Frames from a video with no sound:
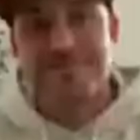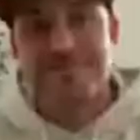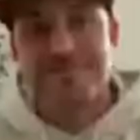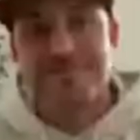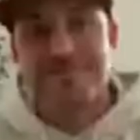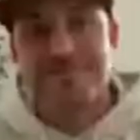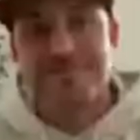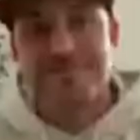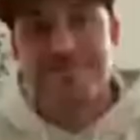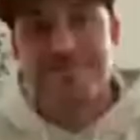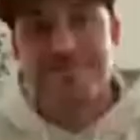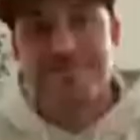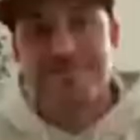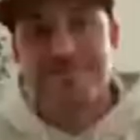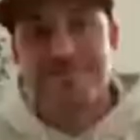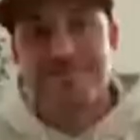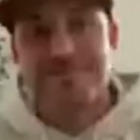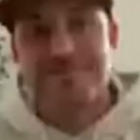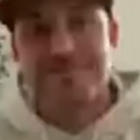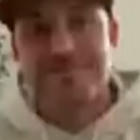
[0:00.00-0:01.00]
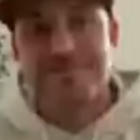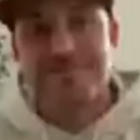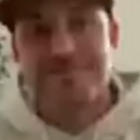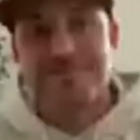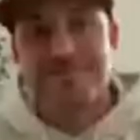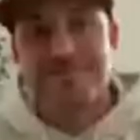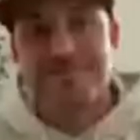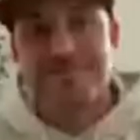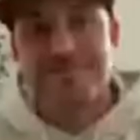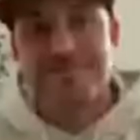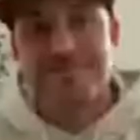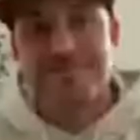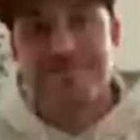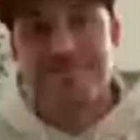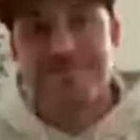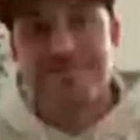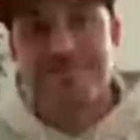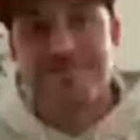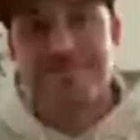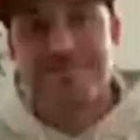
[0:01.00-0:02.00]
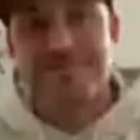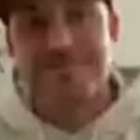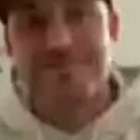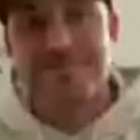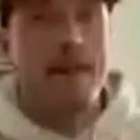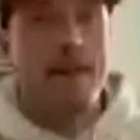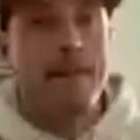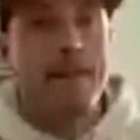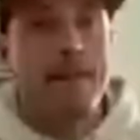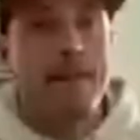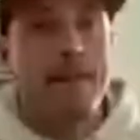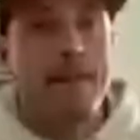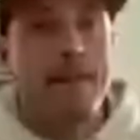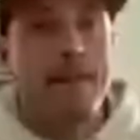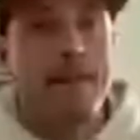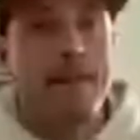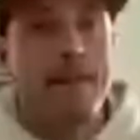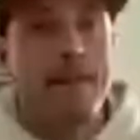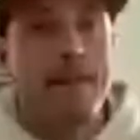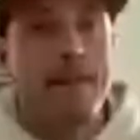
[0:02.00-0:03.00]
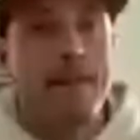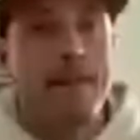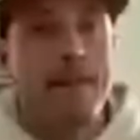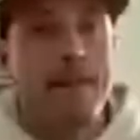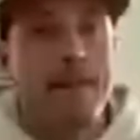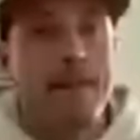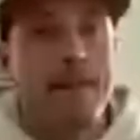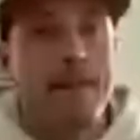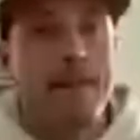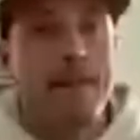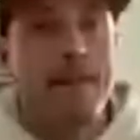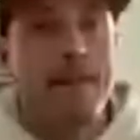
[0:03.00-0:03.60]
This person isn't speaking.